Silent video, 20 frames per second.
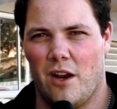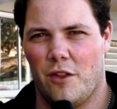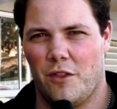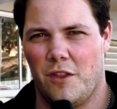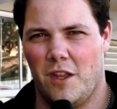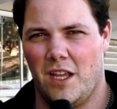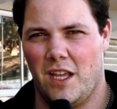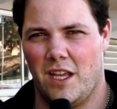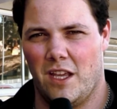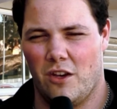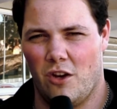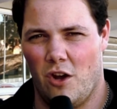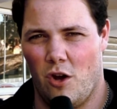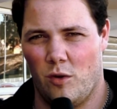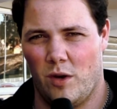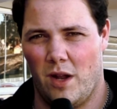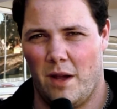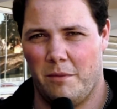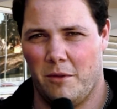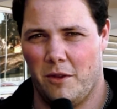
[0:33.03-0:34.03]
I think he can
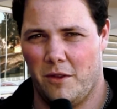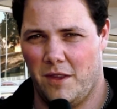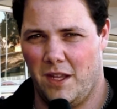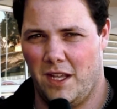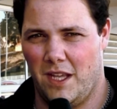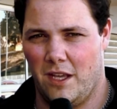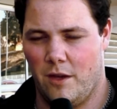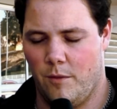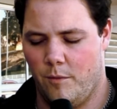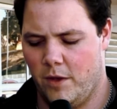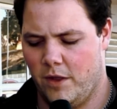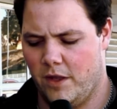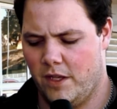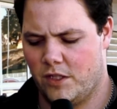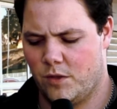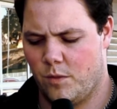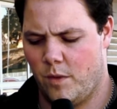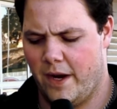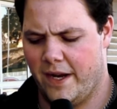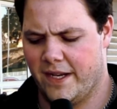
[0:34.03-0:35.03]
hold up, and I think he can win
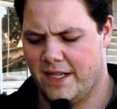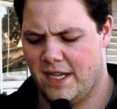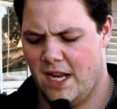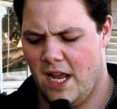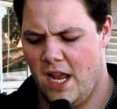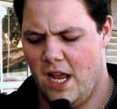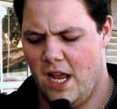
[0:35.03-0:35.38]
this race.